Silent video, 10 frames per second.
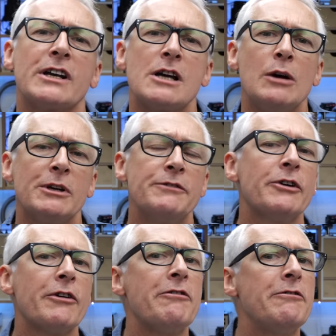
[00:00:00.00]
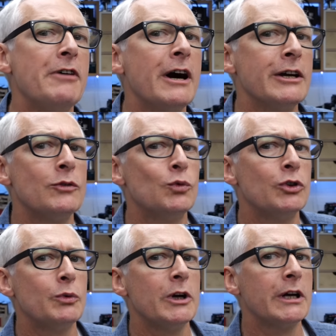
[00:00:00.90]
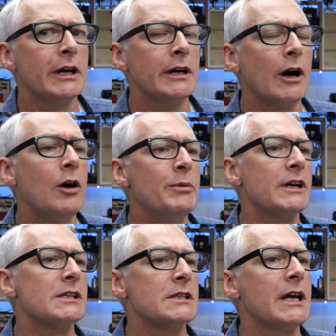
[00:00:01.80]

example, if you're a fine woodworking hobbyist,